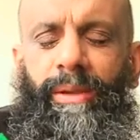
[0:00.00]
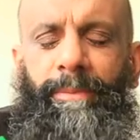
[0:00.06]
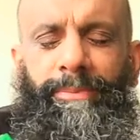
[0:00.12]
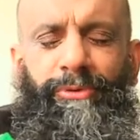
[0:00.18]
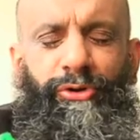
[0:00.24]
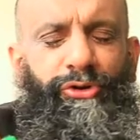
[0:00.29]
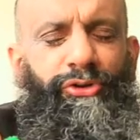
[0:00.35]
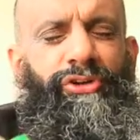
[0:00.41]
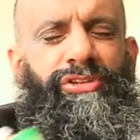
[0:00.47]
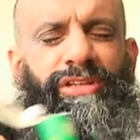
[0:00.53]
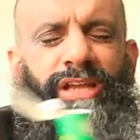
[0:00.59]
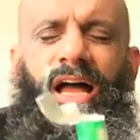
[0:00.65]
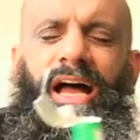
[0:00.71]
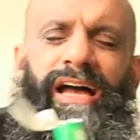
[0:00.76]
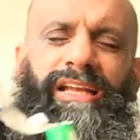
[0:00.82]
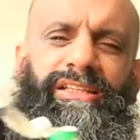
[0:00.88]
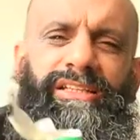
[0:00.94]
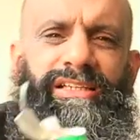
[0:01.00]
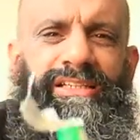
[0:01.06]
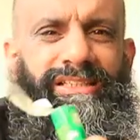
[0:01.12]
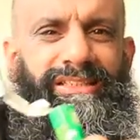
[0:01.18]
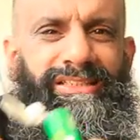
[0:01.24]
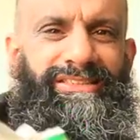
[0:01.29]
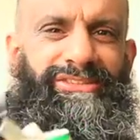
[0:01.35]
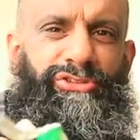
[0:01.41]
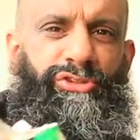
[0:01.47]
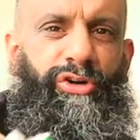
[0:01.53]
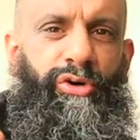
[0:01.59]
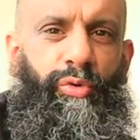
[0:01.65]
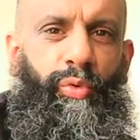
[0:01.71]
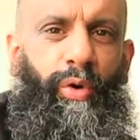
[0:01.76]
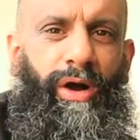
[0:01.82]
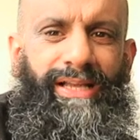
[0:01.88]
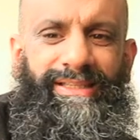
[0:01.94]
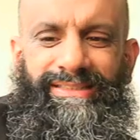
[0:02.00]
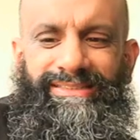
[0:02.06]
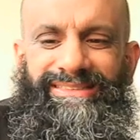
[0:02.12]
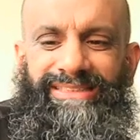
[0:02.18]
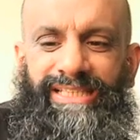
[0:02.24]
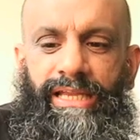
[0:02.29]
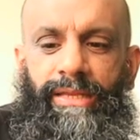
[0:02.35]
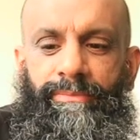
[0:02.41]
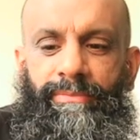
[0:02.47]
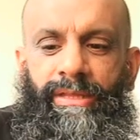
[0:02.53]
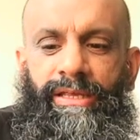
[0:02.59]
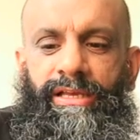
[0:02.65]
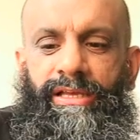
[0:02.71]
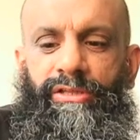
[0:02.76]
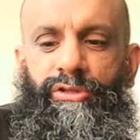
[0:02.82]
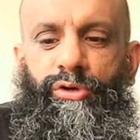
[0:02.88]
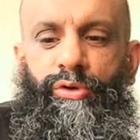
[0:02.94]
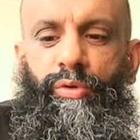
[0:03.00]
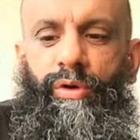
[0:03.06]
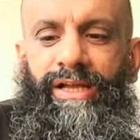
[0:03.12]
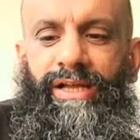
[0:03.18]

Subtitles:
product. It's not quite the same. The